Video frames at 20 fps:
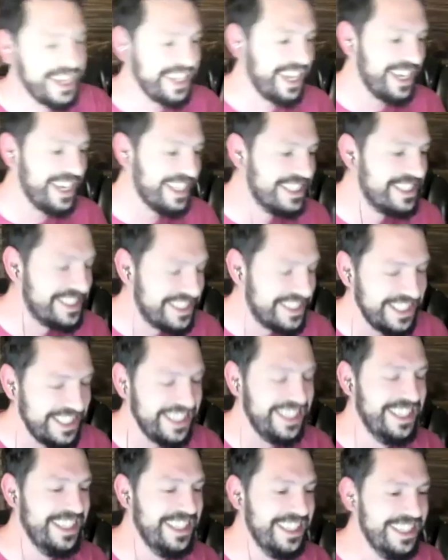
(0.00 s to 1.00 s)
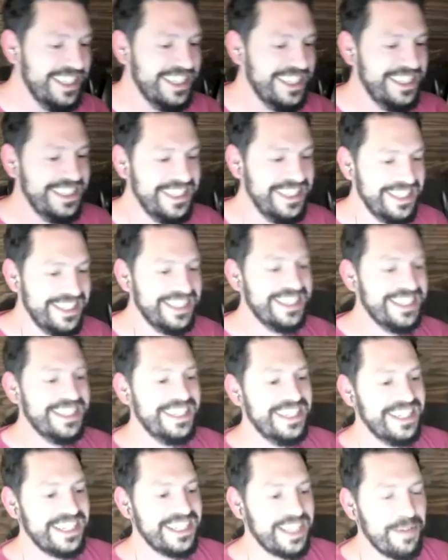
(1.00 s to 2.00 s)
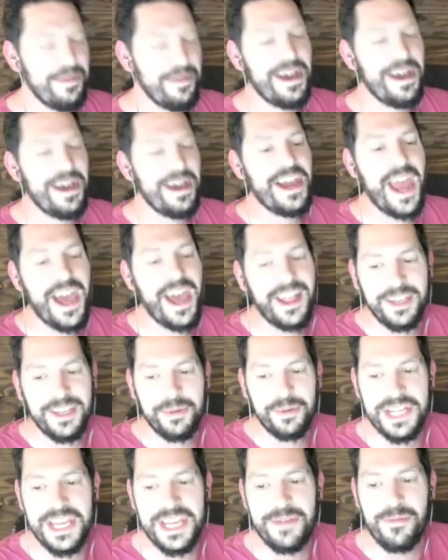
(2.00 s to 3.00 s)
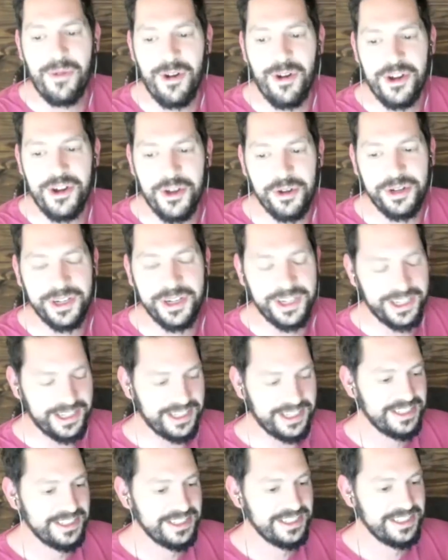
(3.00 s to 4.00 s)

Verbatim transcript: Yes. Come on. Yes. Come on, are, Allie. We need more nudity. Yeah.